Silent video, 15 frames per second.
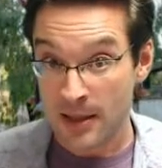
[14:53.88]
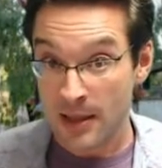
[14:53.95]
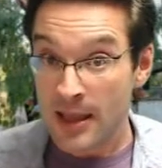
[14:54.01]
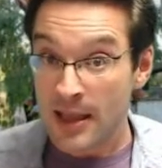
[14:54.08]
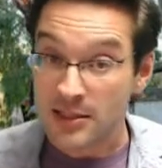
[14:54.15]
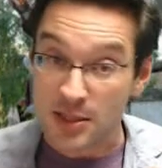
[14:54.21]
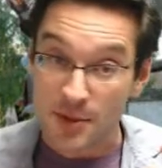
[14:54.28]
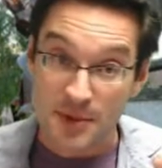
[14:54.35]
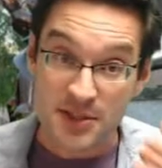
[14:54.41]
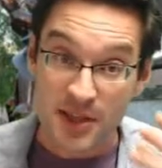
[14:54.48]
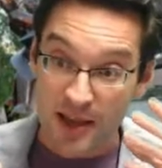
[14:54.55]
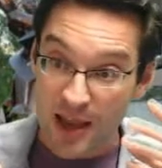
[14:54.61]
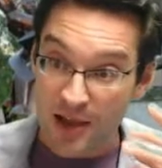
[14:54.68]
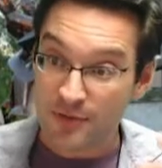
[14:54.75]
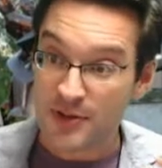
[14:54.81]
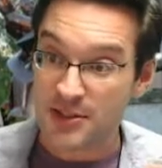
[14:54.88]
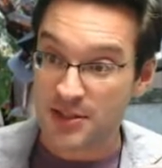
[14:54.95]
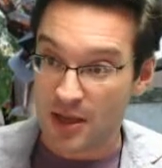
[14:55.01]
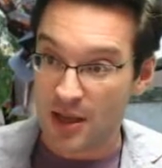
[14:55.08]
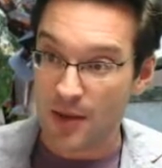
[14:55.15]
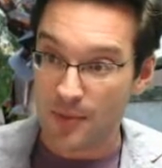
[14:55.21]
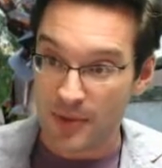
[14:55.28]
And so we say every
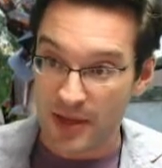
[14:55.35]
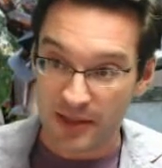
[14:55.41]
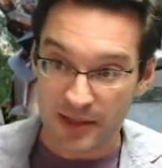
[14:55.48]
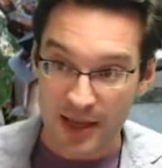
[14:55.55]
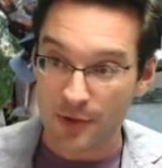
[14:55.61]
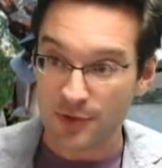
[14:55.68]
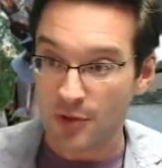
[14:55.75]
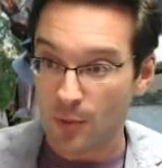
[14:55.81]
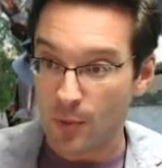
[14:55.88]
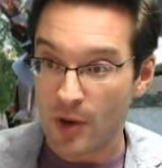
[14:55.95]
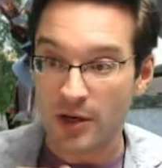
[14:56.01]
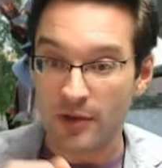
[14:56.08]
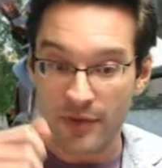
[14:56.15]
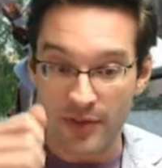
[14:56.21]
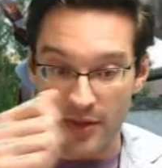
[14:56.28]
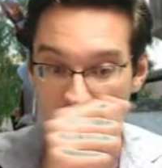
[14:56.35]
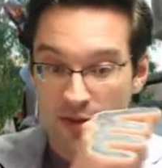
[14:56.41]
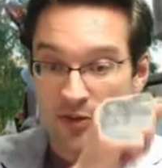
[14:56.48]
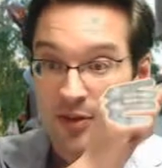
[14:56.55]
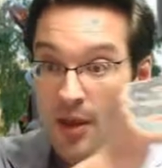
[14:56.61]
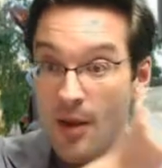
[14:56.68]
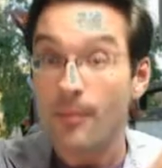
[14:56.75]
time we encounter one of
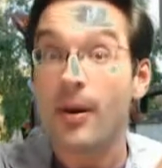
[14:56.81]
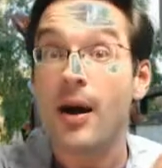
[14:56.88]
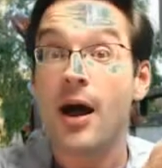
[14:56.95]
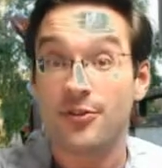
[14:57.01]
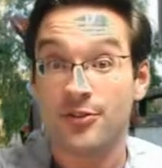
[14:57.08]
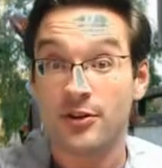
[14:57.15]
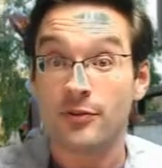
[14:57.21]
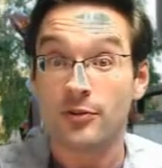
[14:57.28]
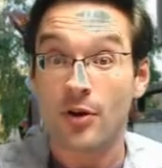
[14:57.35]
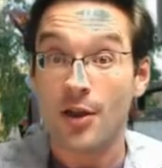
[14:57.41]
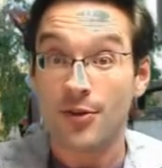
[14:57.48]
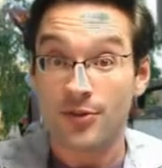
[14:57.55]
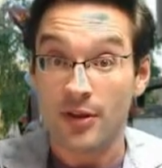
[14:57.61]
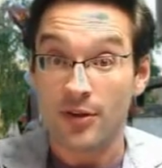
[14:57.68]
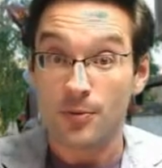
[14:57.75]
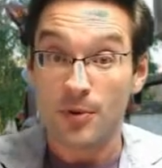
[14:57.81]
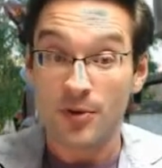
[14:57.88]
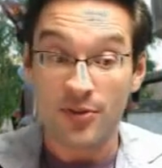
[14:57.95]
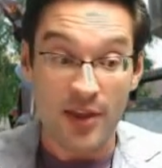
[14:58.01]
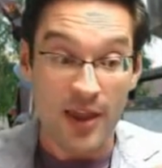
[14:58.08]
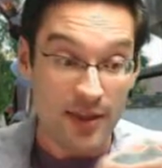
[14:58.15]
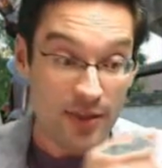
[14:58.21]
these positive crossings, we're
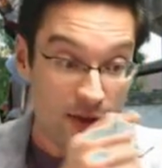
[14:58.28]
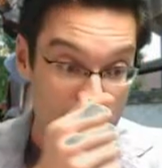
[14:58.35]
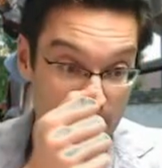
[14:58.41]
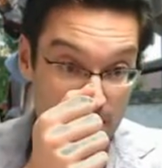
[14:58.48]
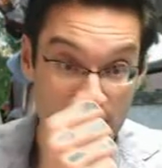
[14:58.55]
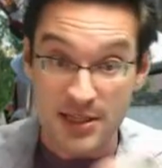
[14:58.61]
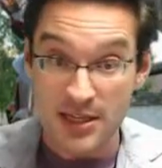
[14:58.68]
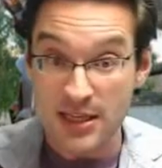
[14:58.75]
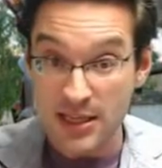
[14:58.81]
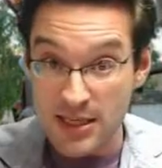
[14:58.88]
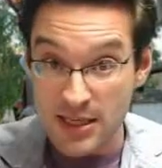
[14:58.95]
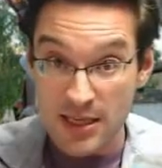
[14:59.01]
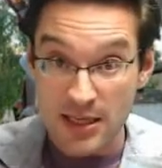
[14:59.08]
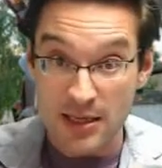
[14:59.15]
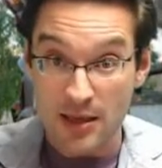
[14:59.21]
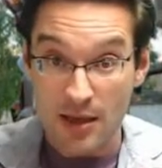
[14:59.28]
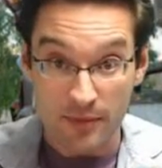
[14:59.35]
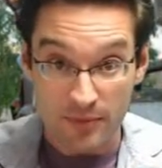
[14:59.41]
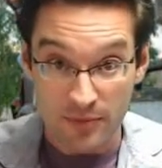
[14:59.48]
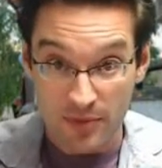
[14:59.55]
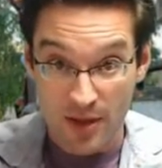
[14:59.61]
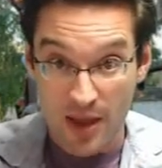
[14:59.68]
saying there's a t
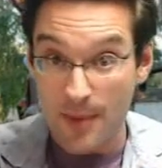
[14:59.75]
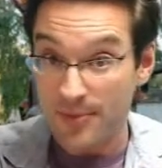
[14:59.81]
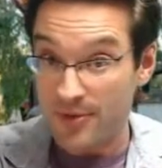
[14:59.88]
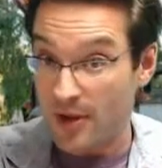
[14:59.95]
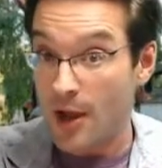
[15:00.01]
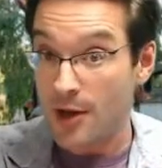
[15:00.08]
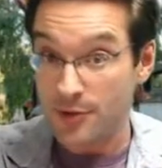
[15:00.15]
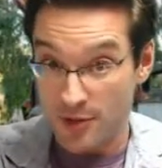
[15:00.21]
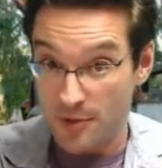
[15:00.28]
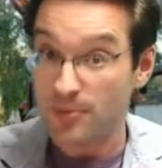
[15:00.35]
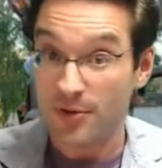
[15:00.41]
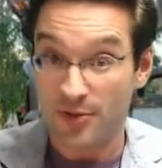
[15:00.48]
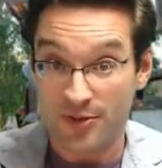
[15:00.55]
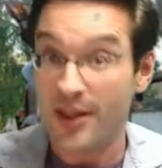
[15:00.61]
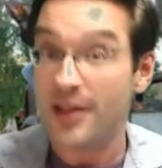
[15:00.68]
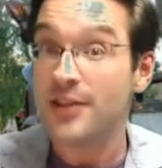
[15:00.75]
times 100%